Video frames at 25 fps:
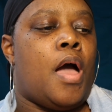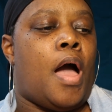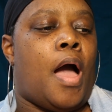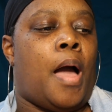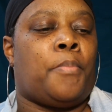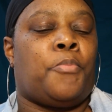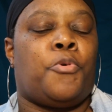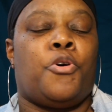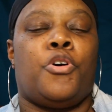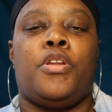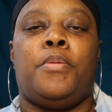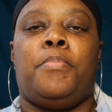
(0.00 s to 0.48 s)

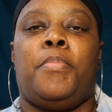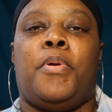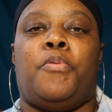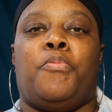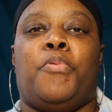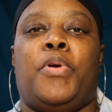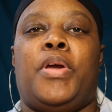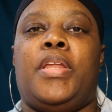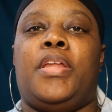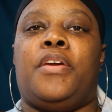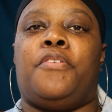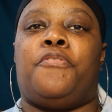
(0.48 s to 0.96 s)
I'm going to be
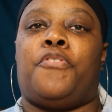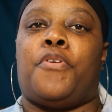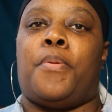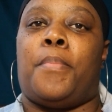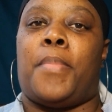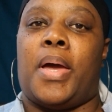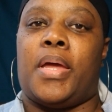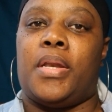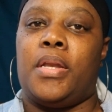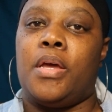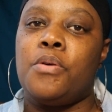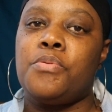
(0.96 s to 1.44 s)
reading from
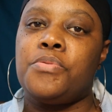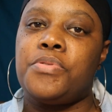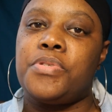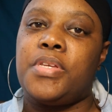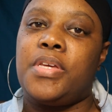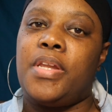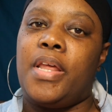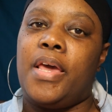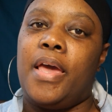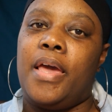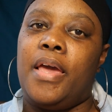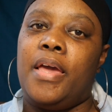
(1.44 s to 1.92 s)
my notes
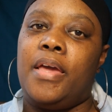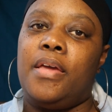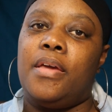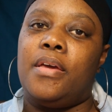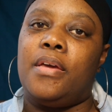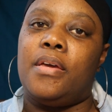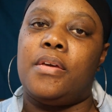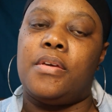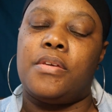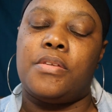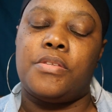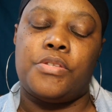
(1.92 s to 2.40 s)

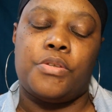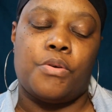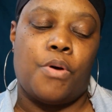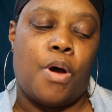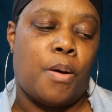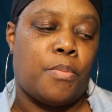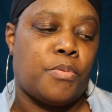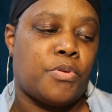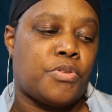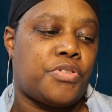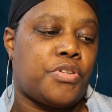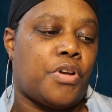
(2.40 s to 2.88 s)
today, so
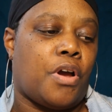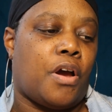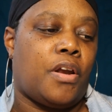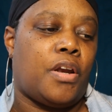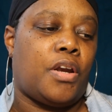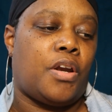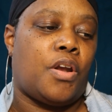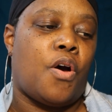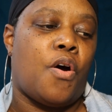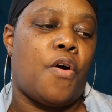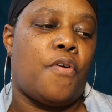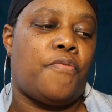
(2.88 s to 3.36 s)
I will start
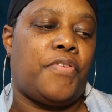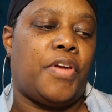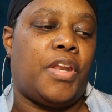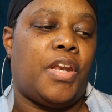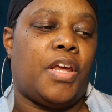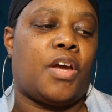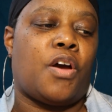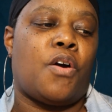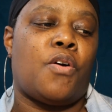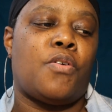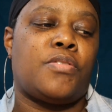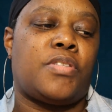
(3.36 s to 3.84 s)
it off, and
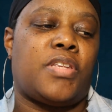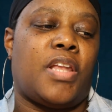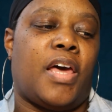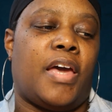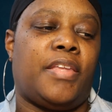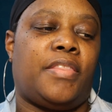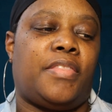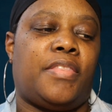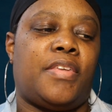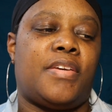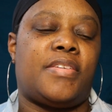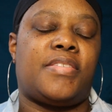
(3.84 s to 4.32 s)
it goes
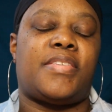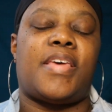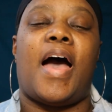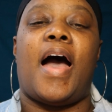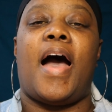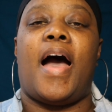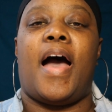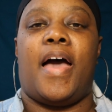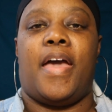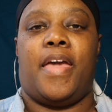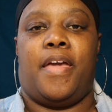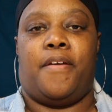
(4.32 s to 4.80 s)
like this.
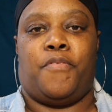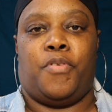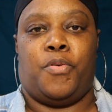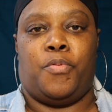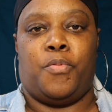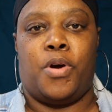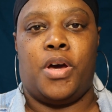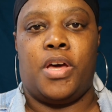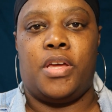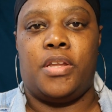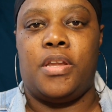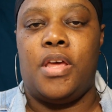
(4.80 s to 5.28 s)
Hi
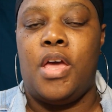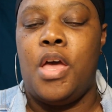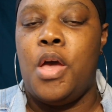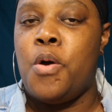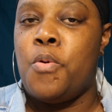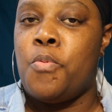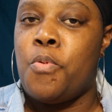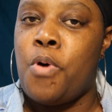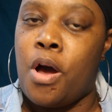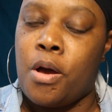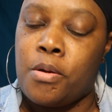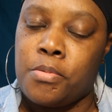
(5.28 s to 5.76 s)
everyone,
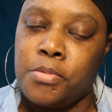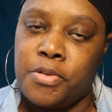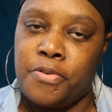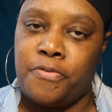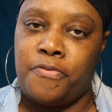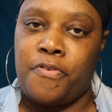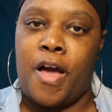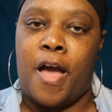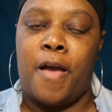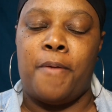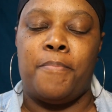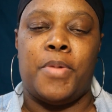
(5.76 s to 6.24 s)
welcome to
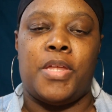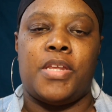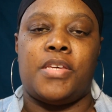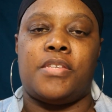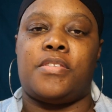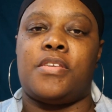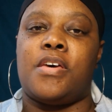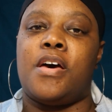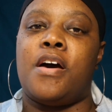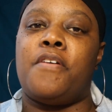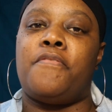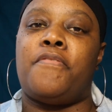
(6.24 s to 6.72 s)
5
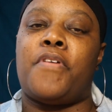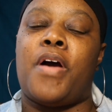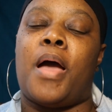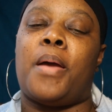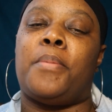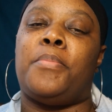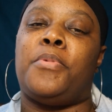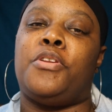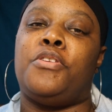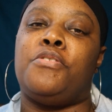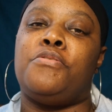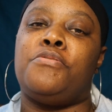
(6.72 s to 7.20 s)
Minutes of.
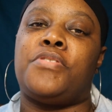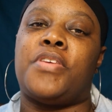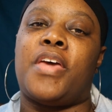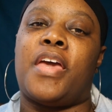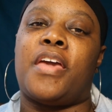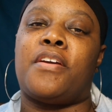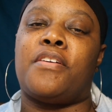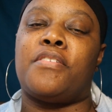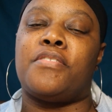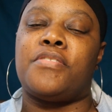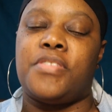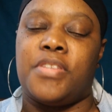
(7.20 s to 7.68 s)
I'm your news
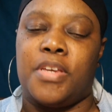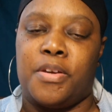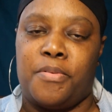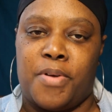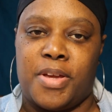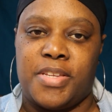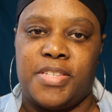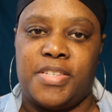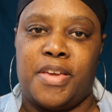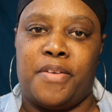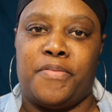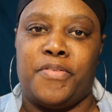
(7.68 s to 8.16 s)
anchor,
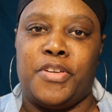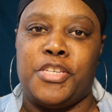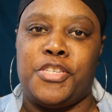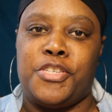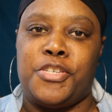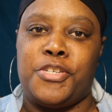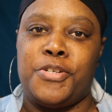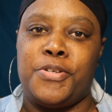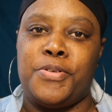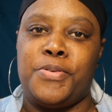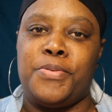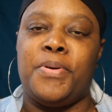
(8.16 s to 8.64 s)
Stingray
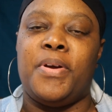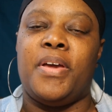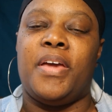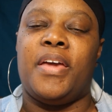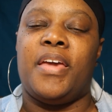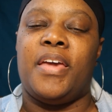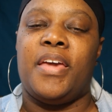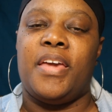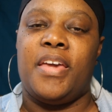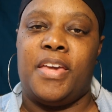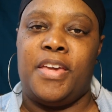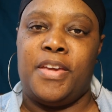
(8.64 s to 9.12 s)
72.
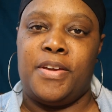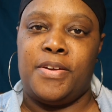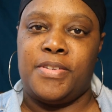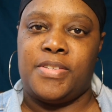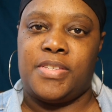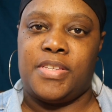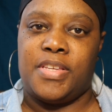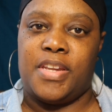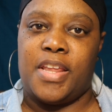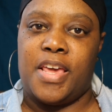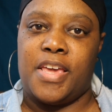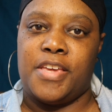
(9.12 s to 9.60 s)

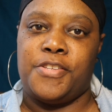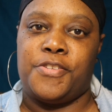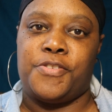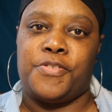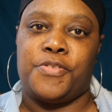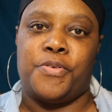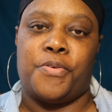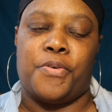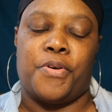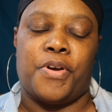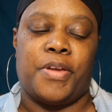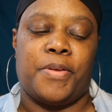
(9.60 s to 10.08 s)
Here's today's
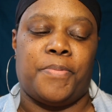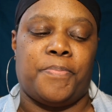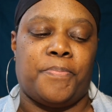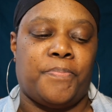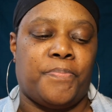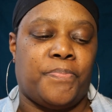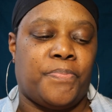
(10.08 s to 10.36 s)
story.